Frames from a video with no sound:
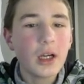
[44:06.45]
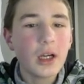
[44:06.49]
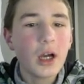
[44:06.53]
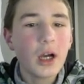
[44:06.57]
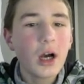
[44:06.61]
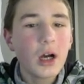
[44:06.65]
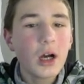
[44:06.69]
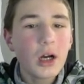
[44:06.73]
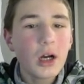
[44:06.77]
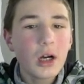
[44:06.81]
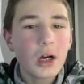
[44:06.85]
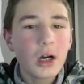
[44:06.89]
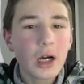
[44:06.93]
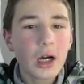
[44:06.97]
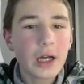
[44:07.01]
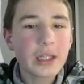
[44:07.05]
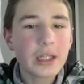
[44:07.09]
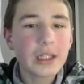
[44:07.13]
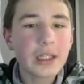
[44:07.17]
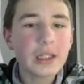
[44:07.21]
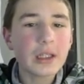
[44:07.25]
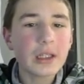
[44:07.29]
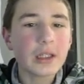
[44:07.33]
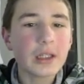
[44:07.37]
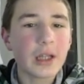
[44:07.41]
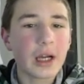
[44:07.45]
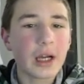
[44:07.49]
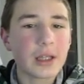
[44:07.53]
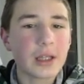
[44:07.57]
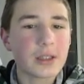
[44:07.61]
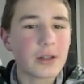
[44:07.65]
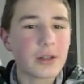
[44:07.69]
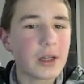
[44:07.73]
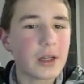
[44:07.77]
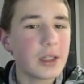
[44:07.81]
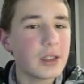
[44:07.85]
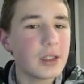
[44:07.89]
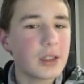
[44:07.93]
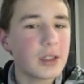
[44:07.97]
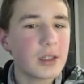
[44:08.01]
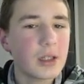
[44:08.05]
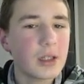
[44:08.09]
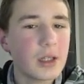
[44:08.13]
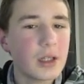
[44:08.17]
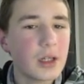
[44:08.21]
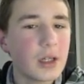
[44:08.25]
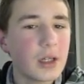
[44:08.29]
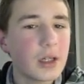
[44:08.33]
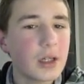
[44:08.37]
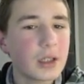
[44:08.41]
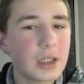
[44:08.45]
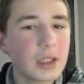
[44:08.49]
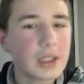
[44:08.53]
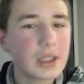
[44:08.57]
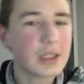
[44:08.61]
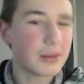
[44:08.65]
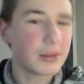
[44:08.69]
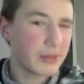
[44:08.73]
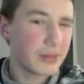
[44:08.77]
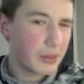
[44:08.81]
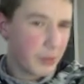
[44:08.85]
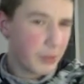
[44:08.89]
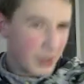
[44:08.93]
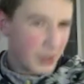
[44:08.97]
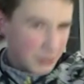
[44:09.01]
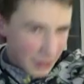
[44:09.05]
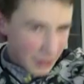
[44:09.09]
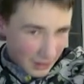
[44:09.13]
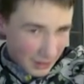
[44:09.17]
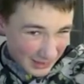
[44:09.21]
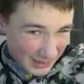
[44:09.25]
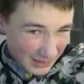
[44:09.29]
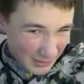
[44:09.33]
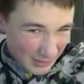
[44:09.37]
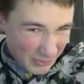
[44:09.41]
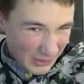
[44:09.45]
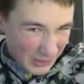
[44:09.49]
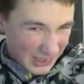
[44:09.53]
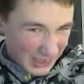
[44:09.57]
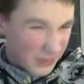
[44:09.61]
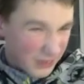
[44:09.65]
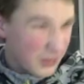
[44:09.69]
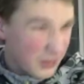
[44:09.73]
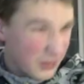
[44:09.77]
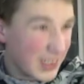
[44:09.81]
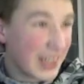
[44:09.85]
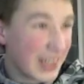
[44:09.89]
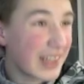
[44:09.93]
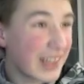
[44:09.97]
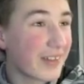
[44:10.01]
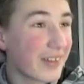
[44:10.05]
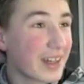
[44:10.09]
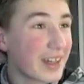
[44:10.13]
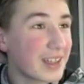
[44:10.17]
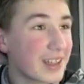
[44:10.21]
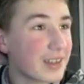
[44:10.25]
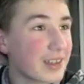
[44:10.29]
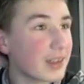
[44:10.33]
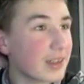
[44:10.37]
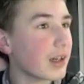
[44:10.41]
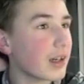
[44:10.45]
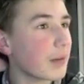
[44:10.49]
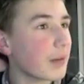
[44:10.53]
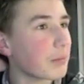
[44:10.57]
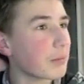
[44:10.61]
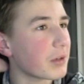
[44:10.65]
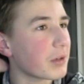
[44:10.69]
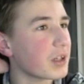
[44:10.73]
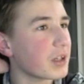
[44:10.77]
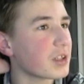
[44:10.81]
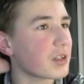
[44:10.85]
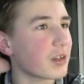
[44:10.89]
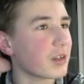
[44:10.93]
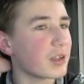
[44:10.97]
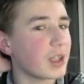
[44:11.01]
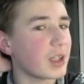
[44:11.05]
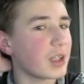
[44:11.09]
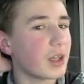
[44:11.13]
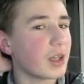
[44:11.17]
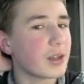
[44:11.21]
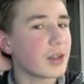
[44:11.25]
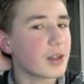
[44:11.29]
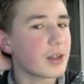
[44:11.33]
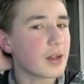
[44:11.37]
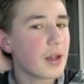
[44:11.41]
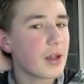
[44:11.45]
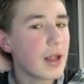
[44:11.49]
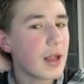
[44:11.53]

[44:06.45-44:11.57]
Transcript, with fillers: Oh, I didn't, guys, right? Can someone remind me, I didn't play King of the Hill, right? I'm pretty sure I didn't.